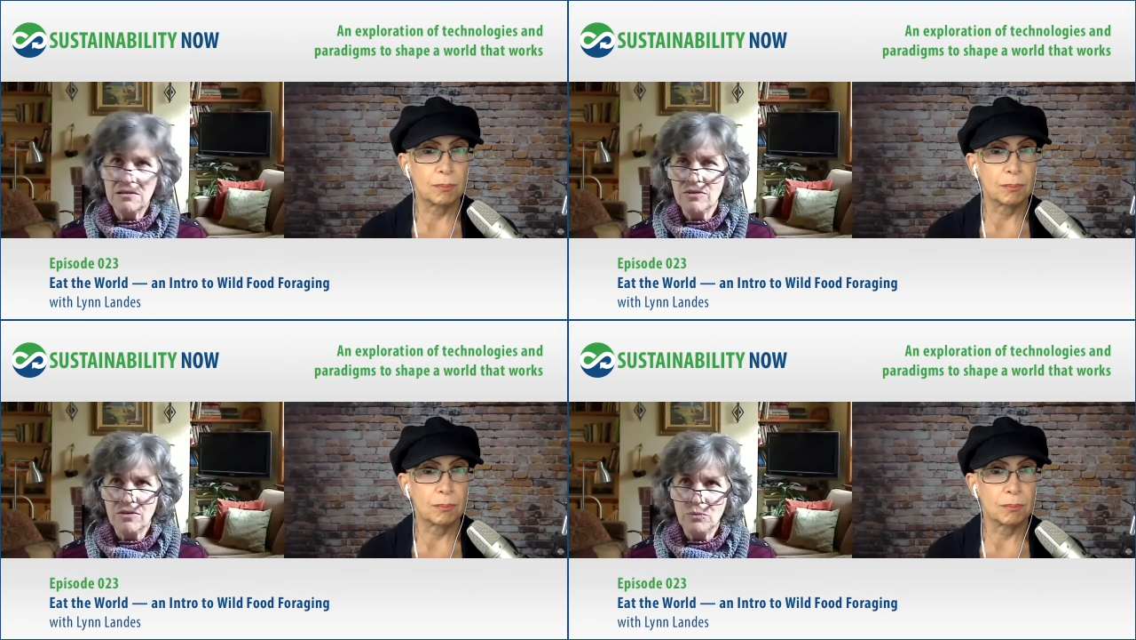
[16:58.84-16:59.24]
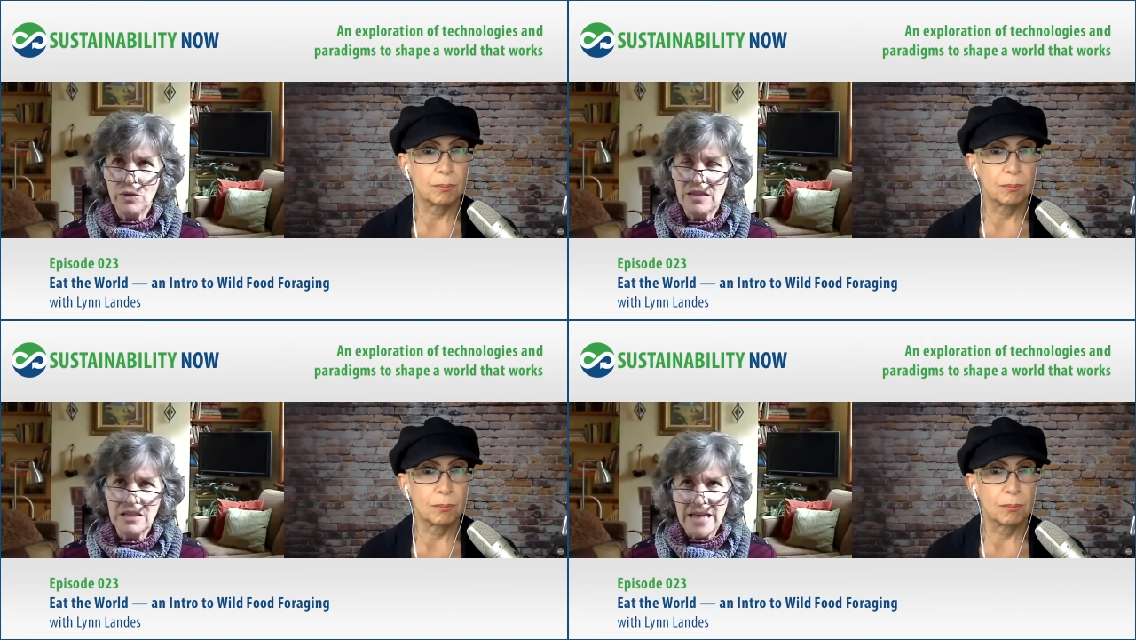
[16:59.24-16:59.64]
Speaker 1: with
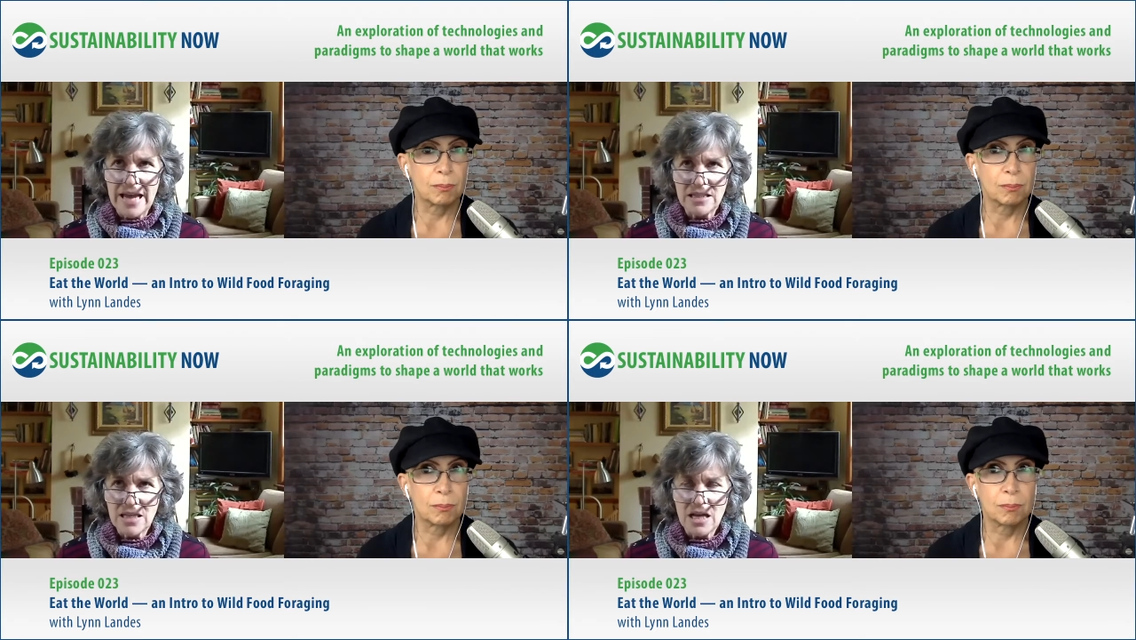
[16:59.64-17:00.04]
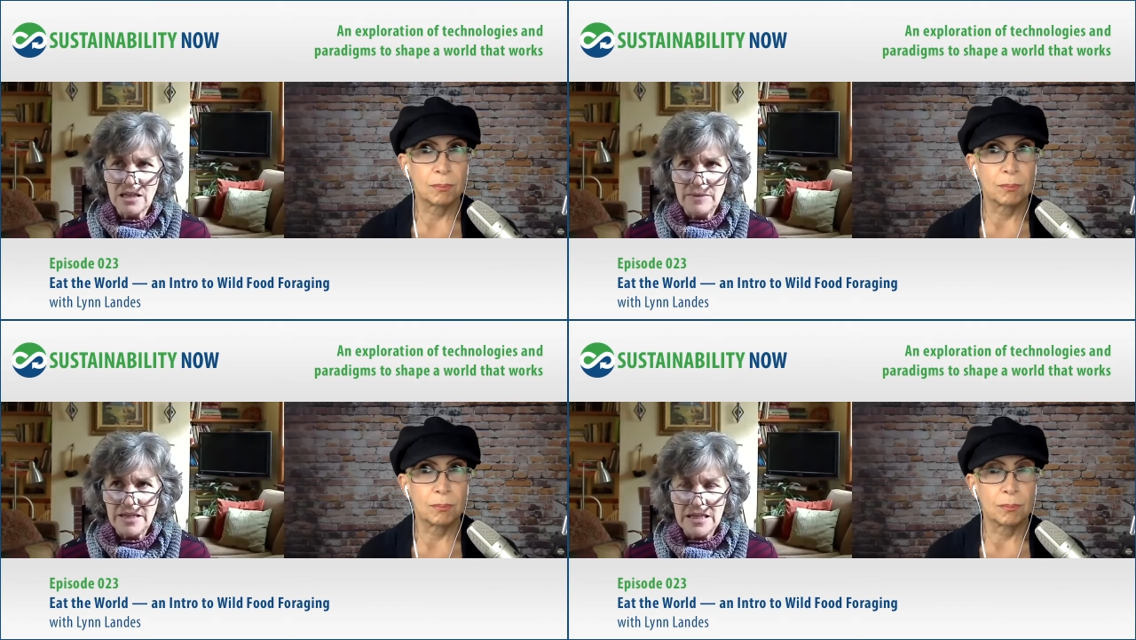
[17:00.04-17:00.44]
the
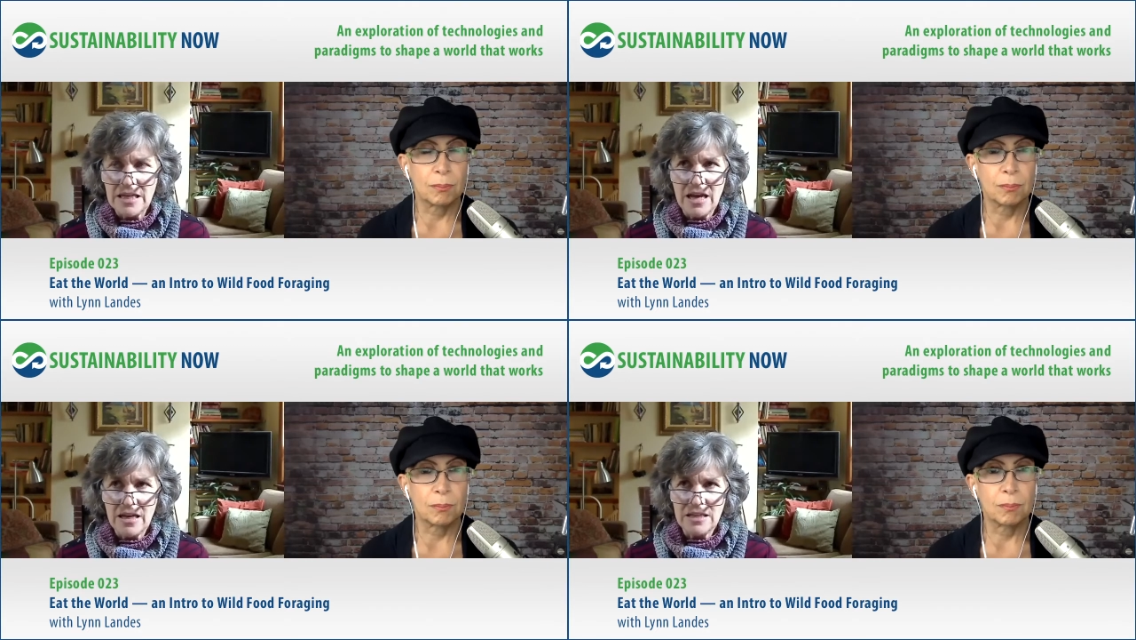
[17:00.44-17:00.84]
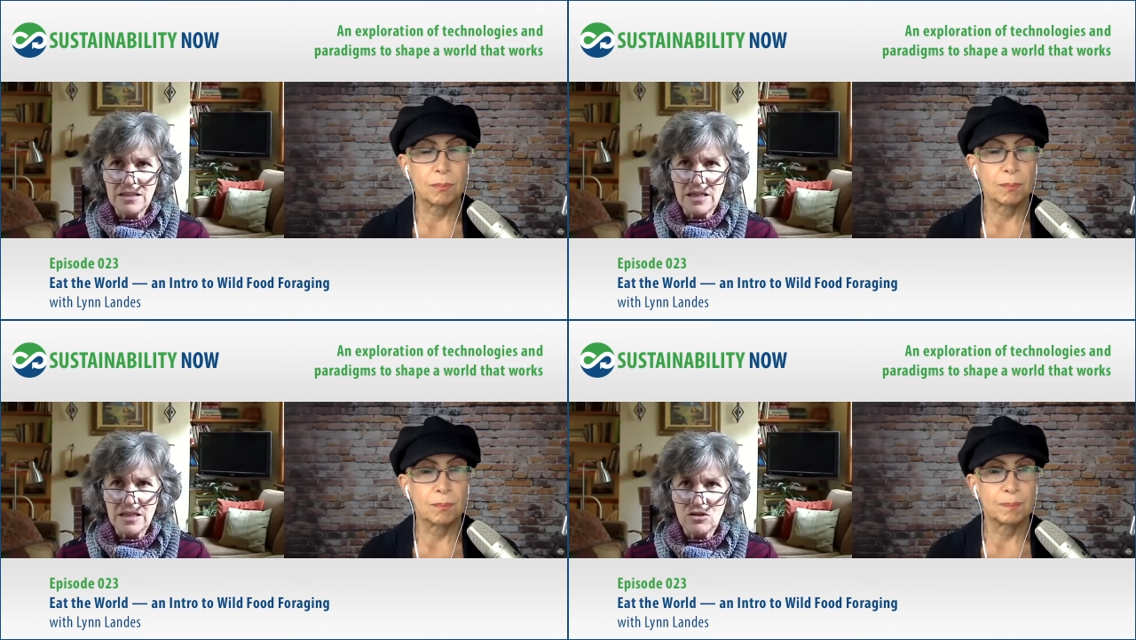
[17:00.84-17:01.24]
taxonomy, uh, it's
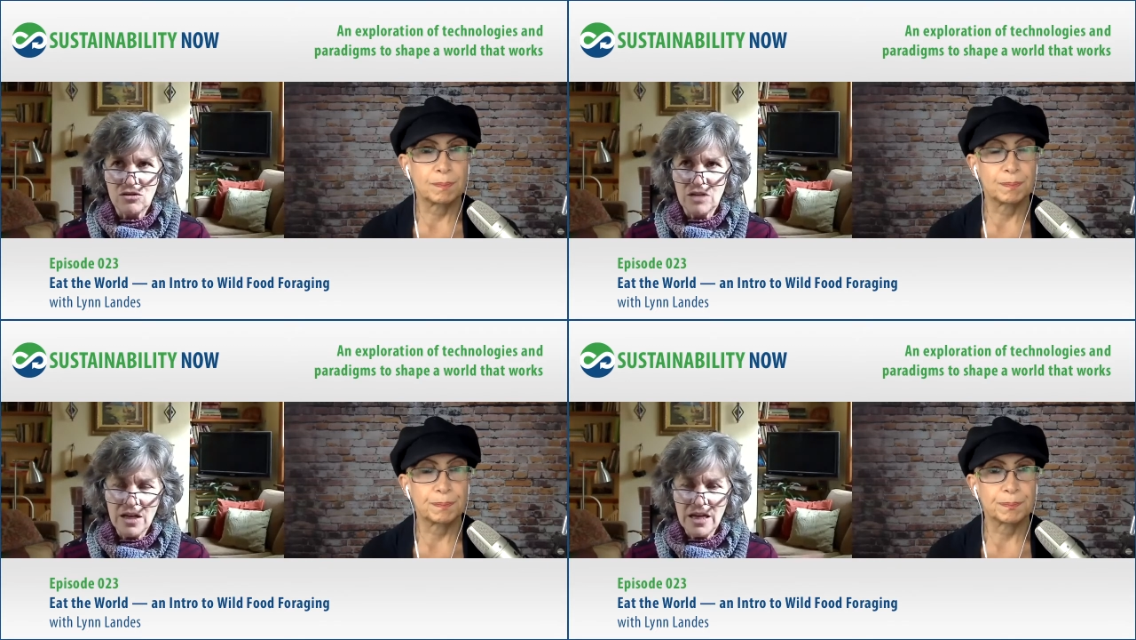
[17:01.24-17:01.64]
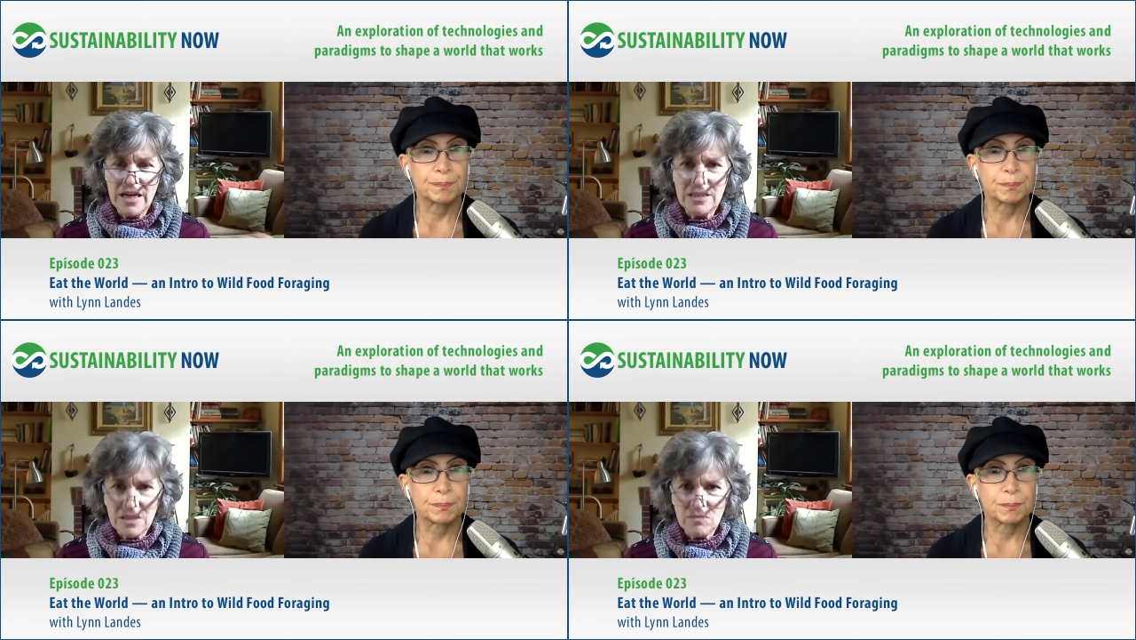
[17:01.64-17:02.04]
it's
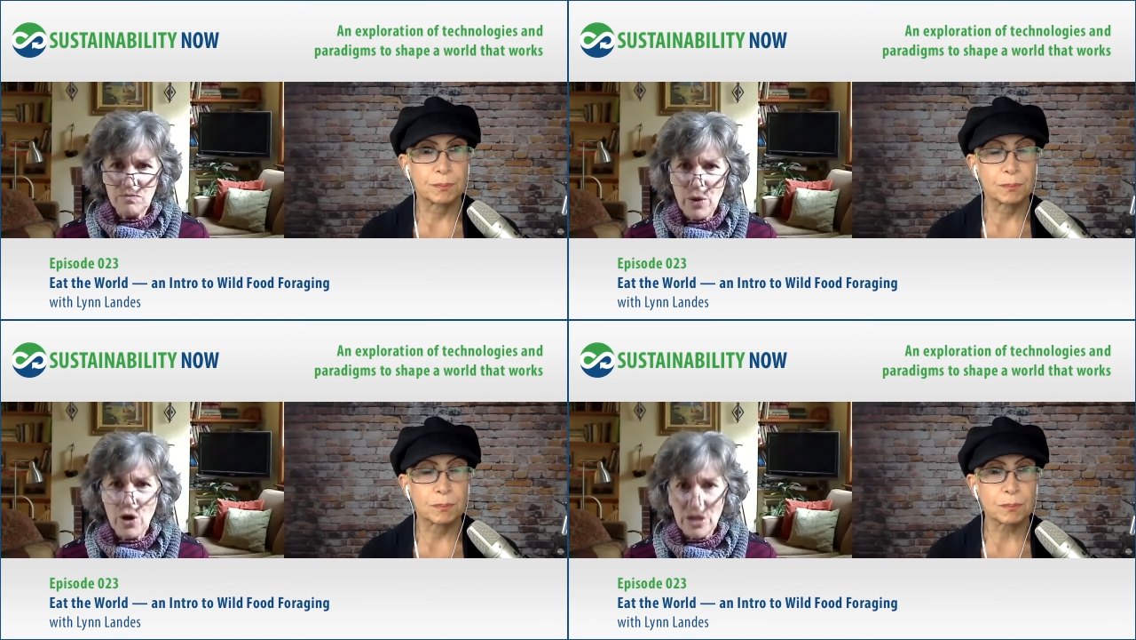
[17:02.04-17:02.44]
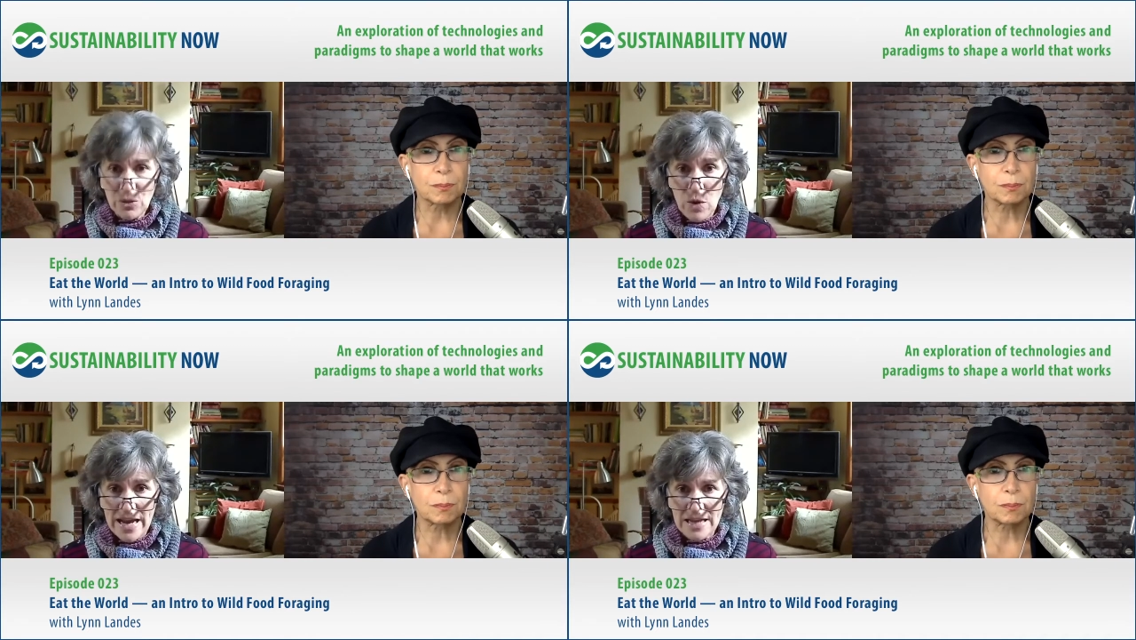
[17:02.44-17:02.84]
it's parted
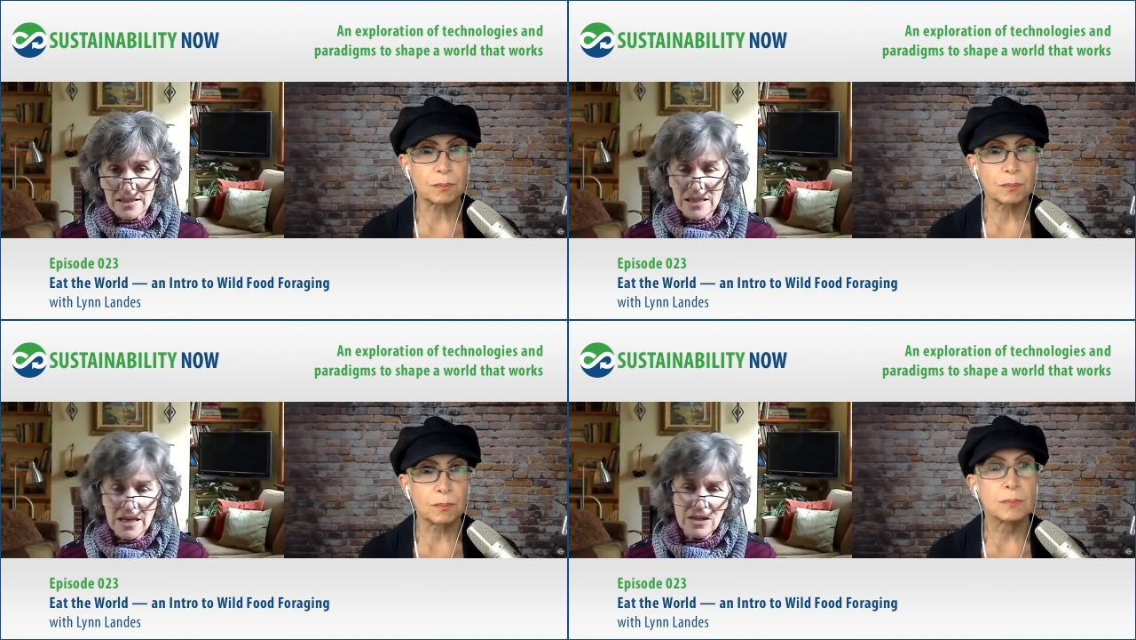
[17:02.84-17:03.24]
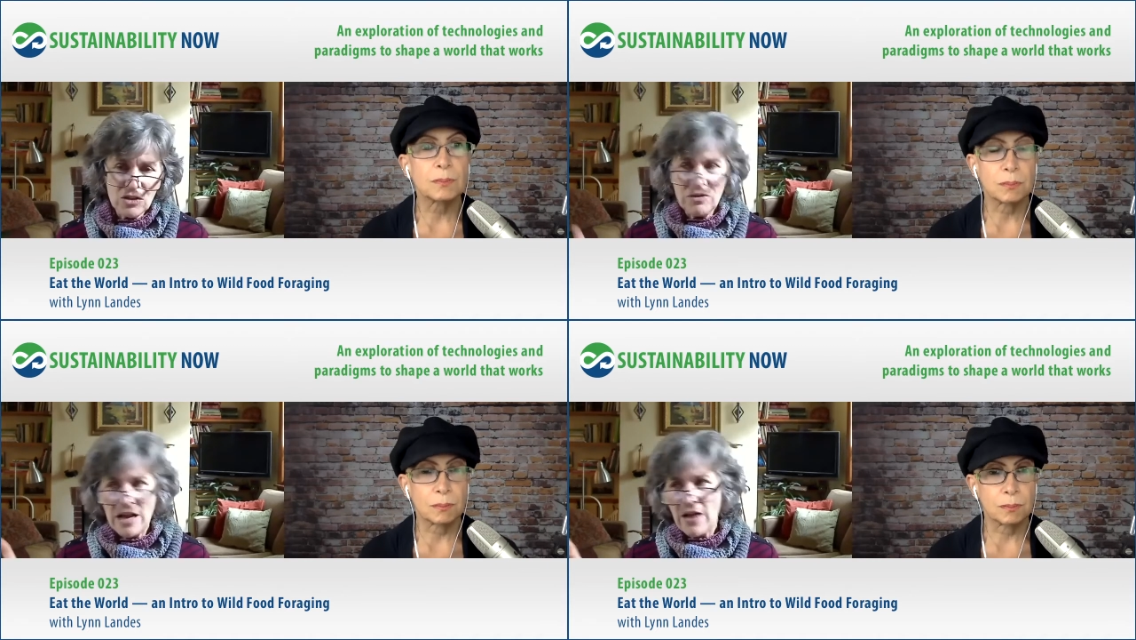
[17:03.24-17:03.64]
ways. So now